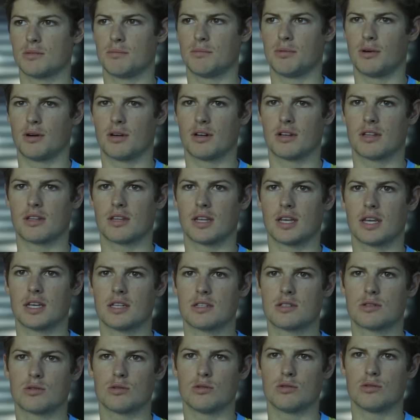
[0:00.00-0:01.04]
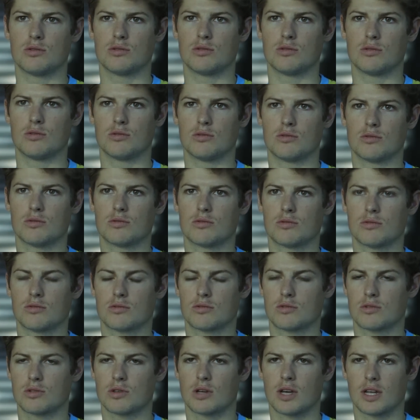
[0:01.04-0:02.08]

important thing is to